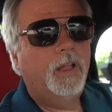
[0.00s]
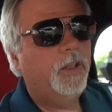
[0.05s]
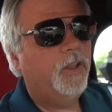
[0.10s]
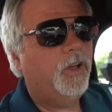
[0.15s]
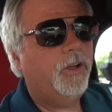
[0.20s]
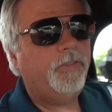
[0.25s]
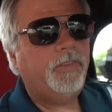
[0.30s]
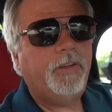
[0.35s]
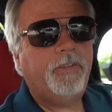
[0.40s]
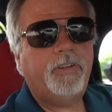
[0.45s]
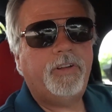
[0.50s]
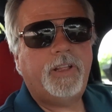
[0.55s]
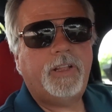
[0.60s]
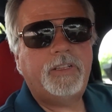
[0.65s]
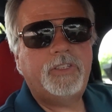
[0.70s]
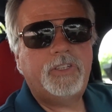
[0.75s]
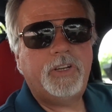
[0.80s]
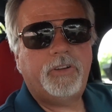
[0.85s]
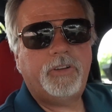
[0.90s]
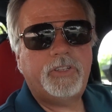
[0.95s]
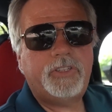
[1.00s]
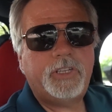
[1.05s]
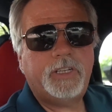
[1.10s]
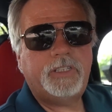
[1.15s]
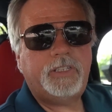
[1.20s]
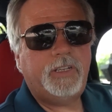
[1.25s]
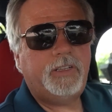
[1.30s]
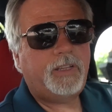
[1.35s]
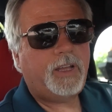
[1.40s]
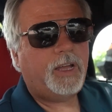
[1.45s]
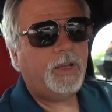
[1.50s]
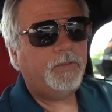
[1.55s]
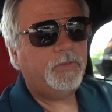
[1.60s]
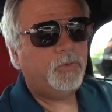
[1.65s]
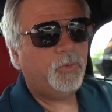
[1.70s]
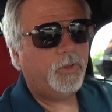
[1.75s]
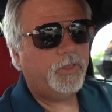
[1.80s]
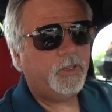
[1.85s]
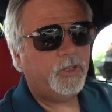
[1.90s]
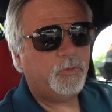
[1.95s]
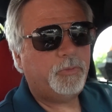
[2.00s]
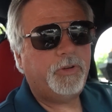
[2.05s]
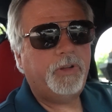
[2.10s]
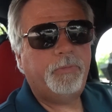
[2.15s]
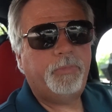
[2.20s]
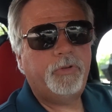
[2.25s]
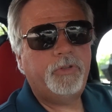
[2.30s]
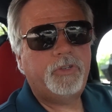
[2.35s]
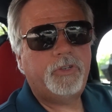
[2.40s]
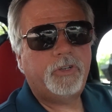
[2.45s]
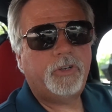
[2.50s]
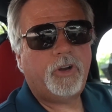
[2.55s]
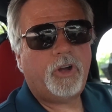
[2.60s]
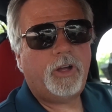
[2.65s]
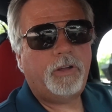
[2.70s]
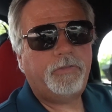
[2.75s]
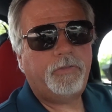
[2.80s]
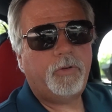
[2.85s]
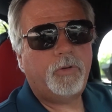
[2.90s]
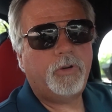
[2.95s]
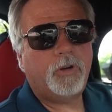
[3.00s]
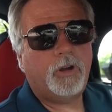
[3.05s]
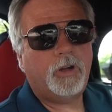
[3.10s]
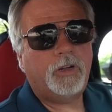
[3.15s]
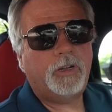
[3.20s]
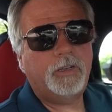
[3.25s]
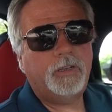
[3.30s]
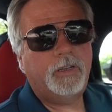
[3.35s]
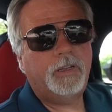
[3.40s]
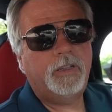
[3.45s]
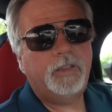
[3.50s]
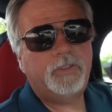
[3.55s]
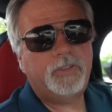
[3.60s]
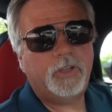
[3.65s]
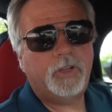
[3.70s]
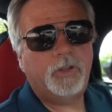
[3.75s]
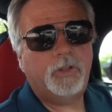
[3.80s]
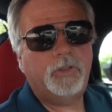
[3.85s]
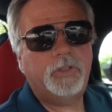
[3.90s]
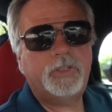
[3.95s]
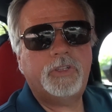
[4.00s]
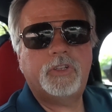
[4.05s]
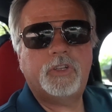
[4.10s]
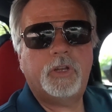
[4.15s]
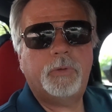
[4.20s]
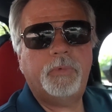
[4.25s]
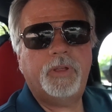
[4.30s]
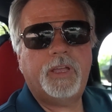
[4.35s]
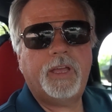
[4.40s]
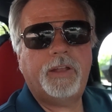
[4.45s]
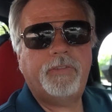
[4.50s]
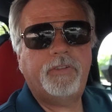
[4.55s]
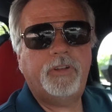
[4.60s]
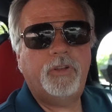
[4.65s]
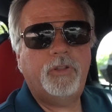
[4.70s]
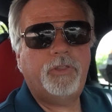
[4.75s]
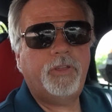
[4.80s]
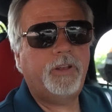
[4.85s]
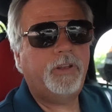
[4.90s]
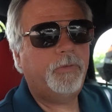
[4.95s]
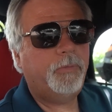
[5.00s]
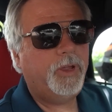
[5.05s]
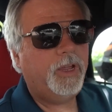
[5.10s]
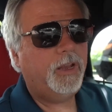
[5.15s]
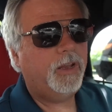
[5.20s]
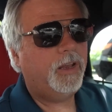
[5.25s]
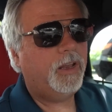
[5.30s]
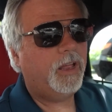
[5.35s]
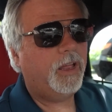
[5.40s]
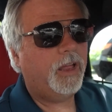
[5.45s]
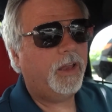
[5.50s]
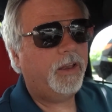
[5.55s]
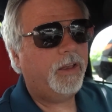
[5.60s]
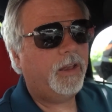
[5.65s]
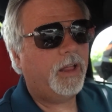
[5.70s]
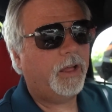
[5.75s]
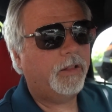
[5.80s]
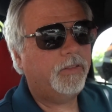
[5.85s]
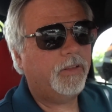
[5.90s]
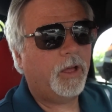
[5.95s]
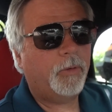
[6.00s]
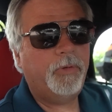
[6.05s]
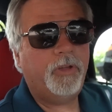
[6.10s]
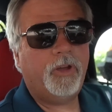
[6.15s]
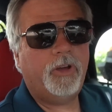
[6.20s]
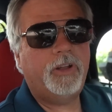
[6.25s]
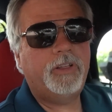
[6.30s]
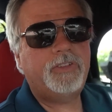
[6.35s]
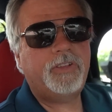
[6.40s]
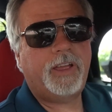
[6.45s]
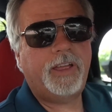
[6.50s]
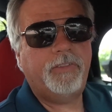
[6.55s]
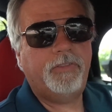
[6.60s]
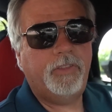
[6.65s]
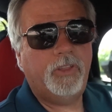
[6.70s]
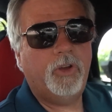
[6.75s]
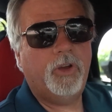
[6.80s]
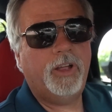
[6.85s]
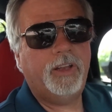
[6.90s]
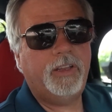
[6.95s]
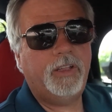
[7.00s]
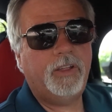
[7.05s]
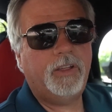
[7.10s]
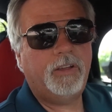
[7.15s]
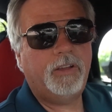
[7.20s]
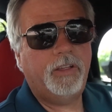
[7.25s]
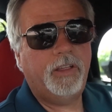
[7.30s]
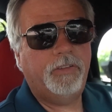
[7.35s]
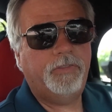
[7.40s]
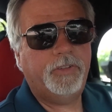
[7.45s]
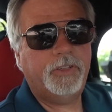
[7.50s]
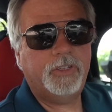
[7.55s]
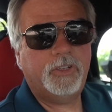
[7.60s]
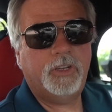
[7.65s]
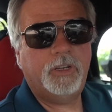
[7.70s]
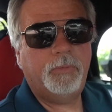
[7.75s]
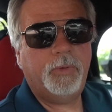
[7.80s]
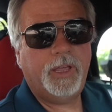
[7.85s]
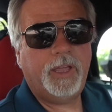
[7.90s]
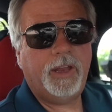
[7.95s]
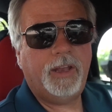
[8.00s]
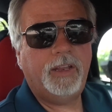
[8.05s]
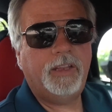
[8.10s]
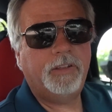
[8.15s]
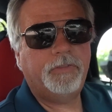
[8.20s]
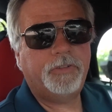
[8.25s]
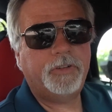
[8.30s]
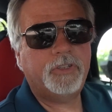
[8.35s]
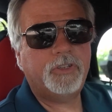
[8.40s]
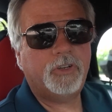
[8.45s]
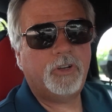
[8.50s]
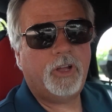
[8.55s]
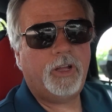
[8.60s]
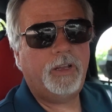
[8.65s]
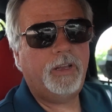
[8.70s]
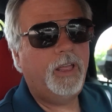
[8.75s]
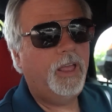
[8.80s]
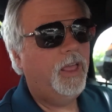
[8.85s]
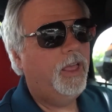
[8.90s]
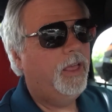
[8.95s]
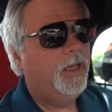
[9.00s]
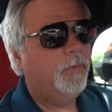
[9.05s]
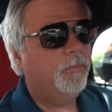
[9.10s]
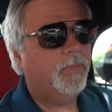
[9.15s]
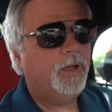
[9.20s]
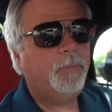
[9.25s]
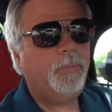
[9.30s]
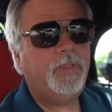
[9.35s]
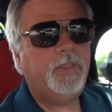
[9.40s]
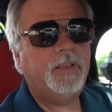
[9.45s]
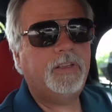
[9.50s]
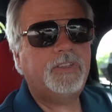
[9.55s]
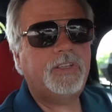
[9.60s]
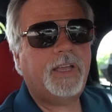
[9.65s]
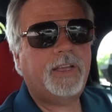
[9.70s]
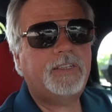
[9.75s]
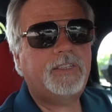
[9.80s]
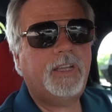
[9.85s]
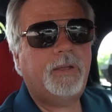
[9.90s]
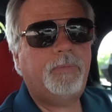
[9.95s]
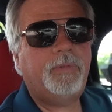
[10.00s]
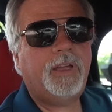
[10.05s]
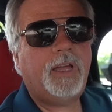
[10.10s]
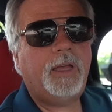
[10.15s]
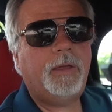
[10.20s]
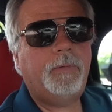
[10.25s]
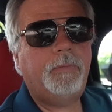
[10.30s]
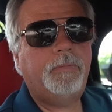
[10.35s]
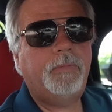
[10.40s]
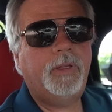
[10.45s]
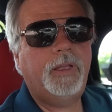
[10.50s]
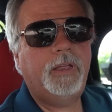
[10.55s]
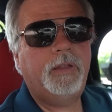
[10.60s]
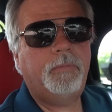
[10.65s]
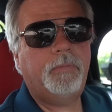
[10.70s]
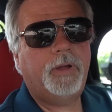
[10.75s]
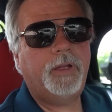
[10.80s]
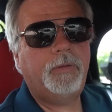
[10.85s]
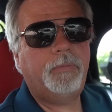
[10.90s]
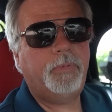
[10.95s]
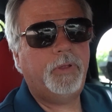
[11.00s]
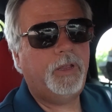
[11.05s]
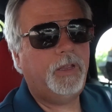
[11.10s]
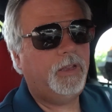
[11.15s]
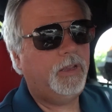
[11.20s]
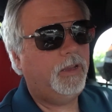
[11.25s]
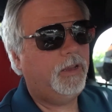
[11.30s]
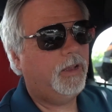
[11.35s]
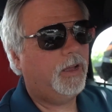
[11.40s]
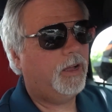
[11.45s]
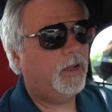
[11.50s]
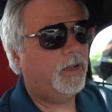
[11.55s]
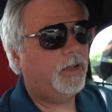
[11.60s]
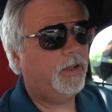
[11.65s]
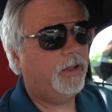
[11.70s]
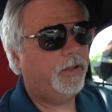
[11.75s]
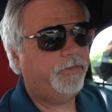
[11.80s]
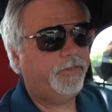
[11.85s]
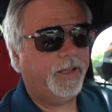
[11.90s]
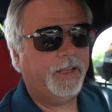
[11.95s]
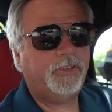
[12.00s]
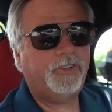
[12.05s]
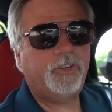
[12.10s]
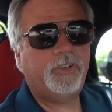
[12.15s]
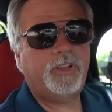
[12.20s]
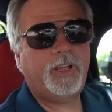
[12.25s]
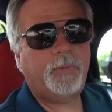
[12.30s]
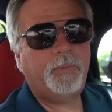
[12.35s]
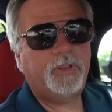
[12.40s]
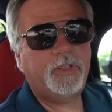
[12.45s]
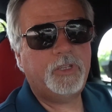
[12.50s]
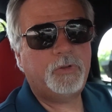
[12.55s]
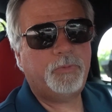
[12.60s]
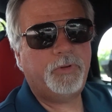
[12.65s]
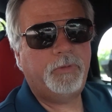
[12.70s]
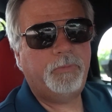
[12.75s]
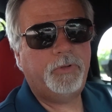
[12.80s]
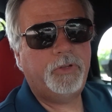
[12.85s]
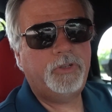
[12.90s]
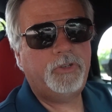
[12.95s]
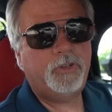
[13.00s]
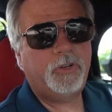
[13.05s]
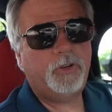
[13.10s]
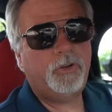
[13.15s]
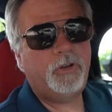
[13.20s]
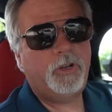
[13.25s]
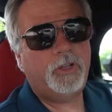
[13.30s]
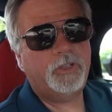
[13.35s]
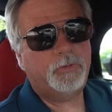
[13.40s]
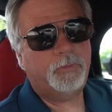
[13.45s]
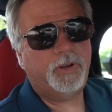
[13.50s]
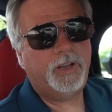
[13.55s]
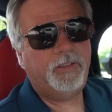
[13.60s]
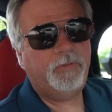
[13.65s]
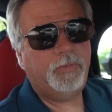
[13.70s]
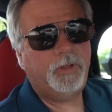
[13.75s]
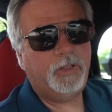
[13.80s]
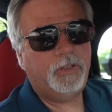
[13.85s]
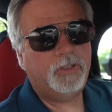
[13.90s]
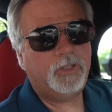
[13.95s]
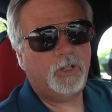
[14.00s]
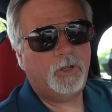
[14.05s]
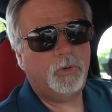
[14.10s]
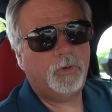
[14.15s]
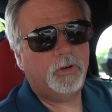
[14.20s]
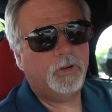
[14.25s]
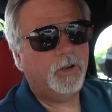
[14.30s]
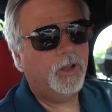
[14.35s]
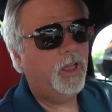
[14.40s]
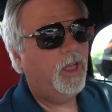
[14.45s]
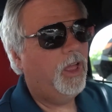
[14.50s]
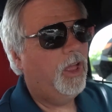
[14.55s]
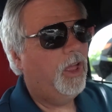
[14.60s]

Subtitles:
Now, I've never done 0 to 60 times with the Sprint Booster off or on, so this is going to be kind of a new thing to me, and I'll be honest, I have no idea if it's going to make any difference or not. It might be the exact same time. It might be a faster time with the Sprint Booster. Who knows? It might even be slower